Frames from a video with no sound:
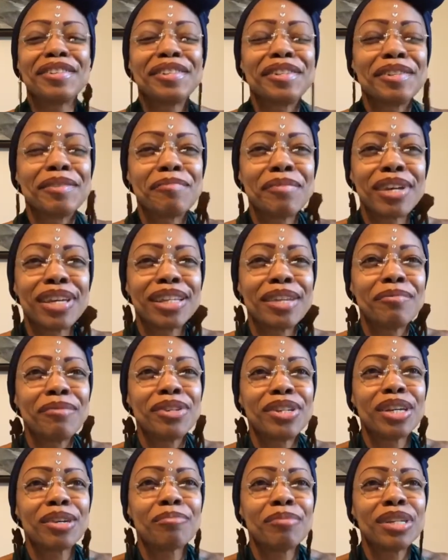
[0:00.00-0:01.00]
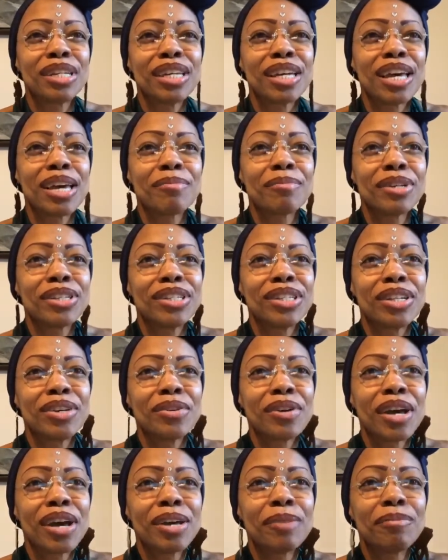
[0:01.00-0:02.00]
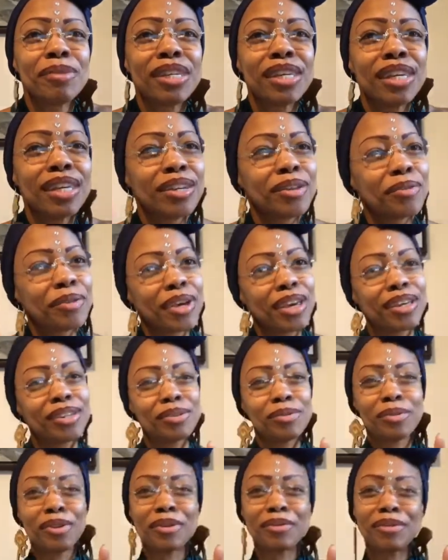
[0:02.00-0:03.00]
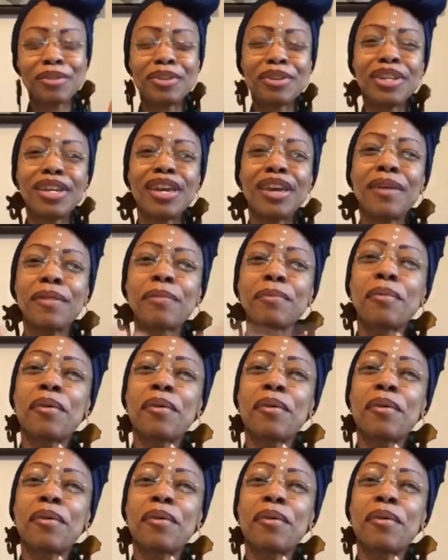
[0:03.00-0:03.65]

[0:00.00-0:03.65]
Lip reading: I'm like, let me check my time because you know how I begin. Okay, it's 12:38.